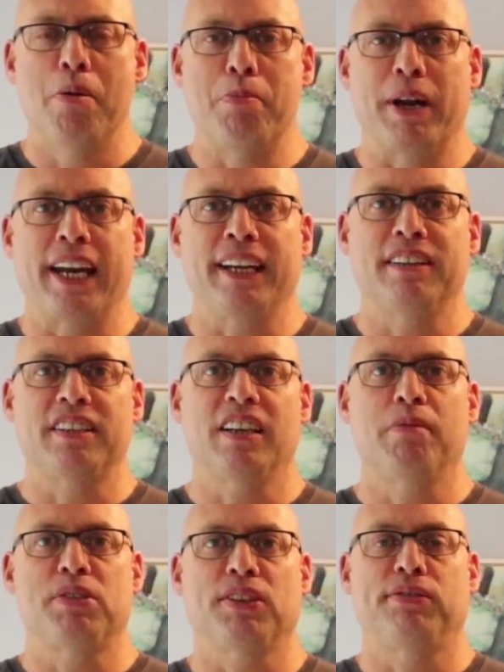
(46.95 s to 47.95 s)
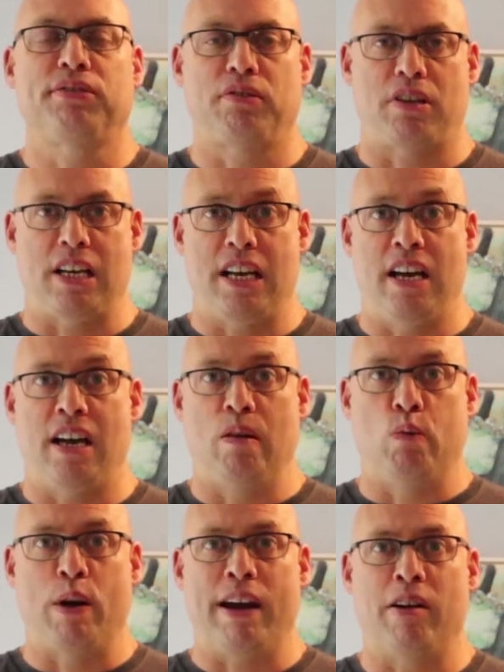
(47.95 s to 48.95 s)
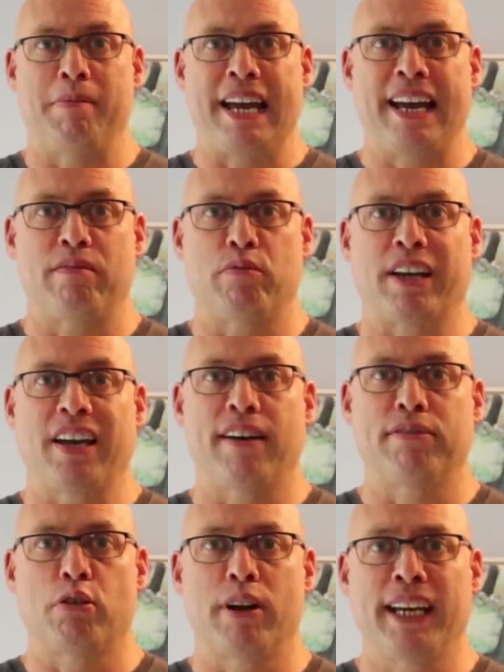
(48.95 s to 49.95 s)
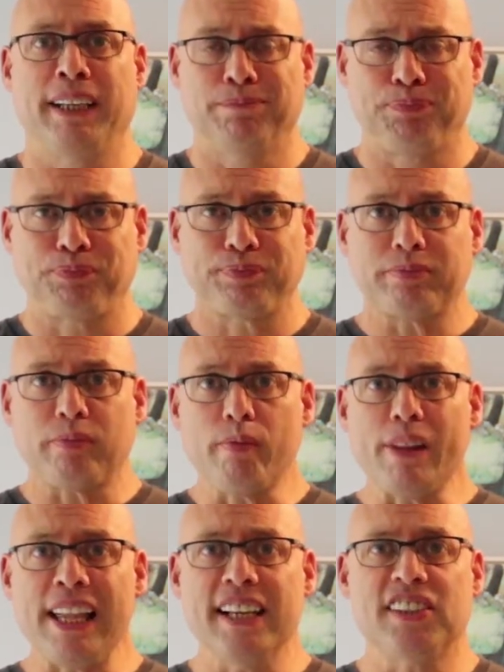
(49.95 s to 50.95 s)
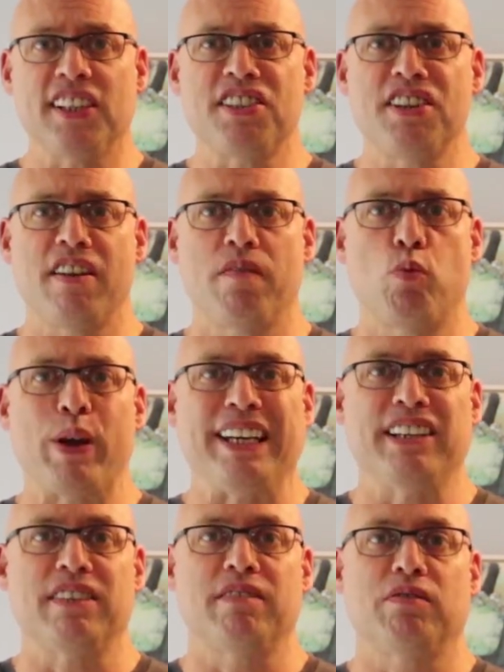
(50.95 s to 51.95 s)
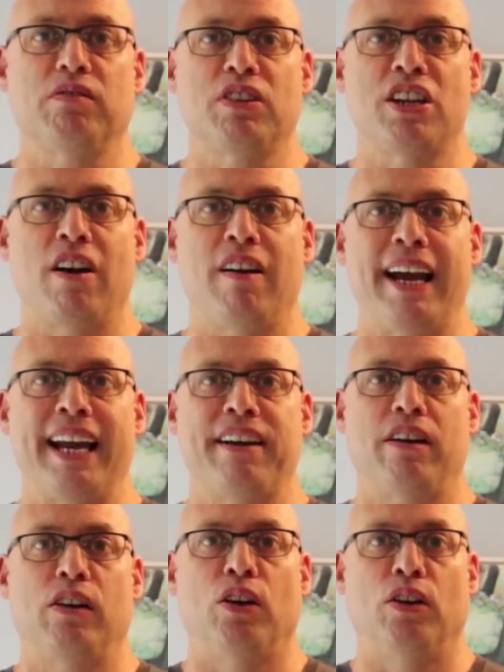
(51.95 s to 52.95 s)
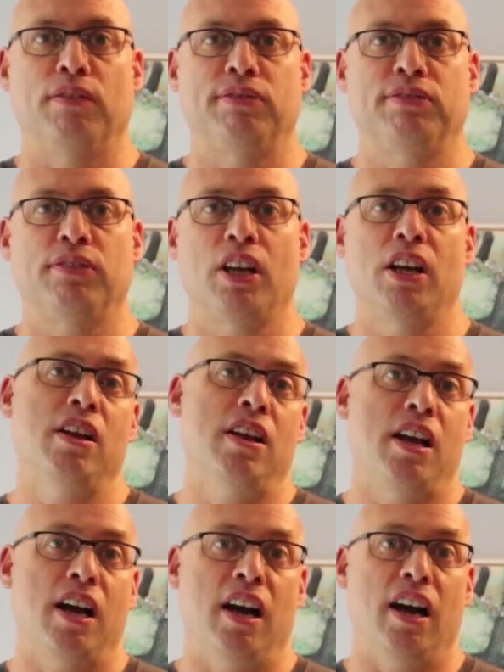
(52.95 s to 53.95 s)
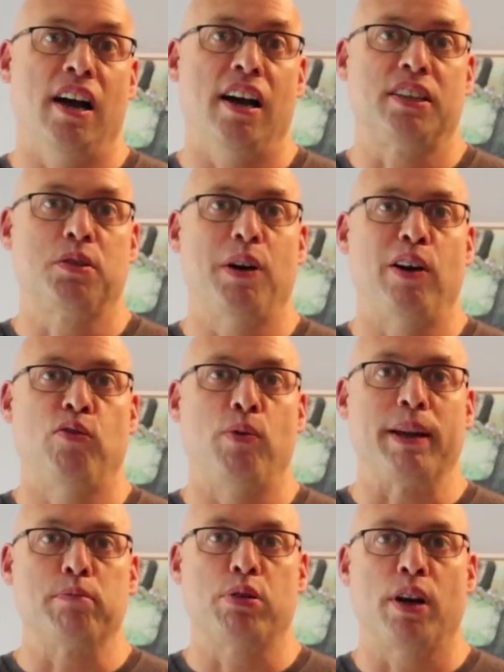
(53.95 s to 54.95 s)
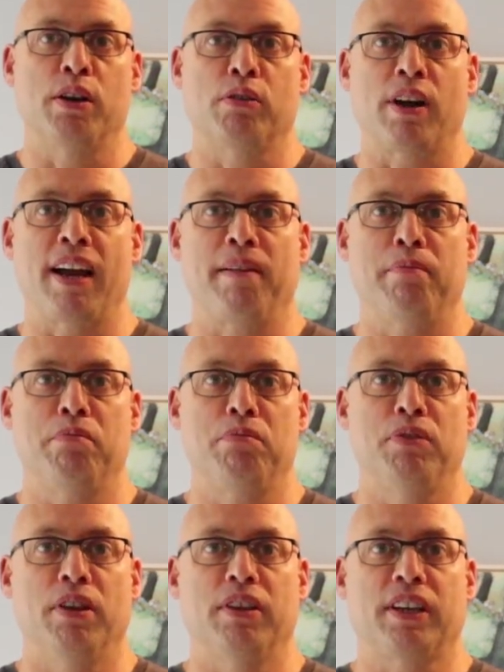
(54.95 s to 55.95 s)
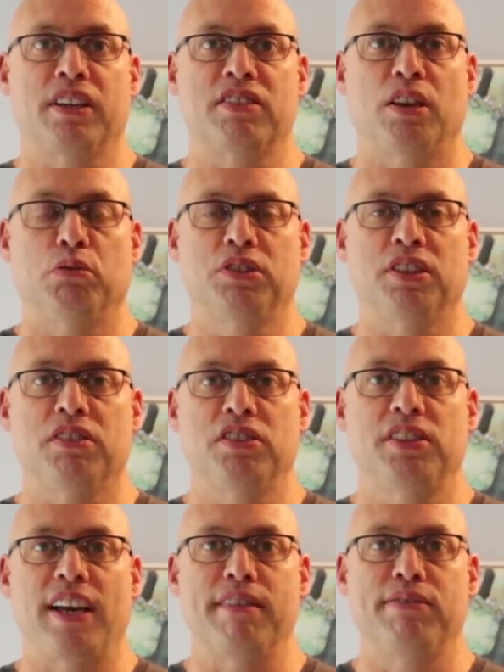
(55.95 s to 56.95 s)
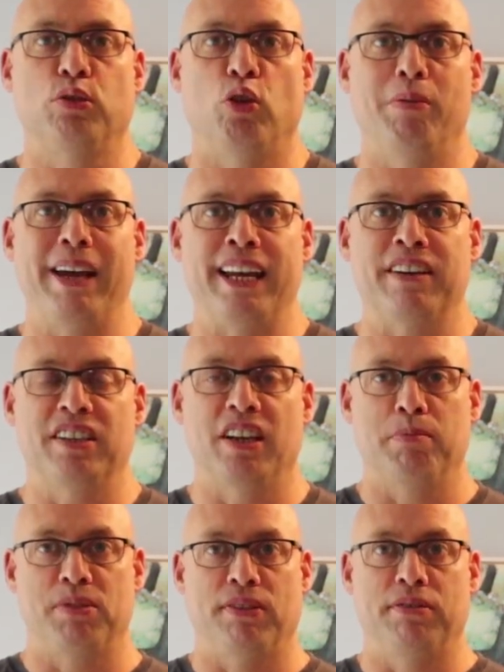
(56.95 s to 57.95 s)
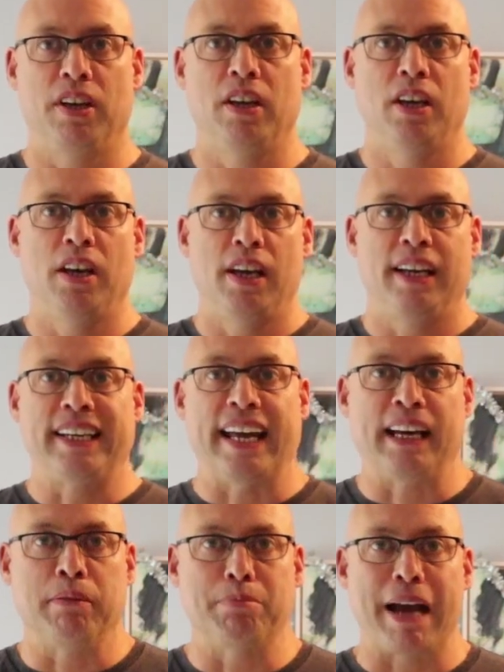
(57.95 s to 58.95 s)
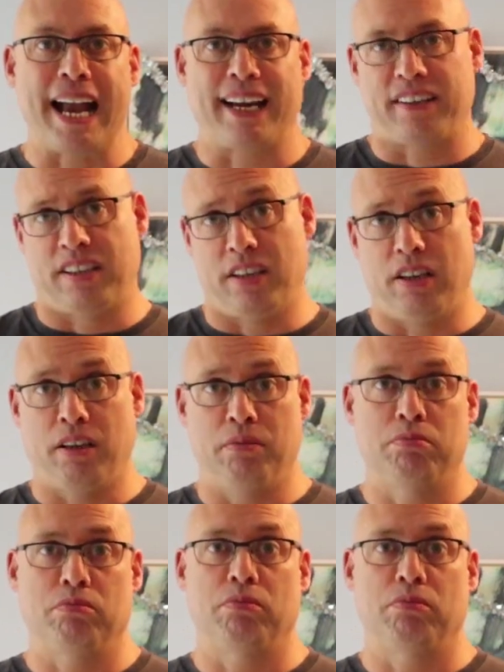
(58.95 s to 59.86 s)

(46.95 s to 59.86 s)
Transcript: But in terms of where I'm at, recovery, this is week 9 of a 12-week program that the consultant set for me in terms of getting back to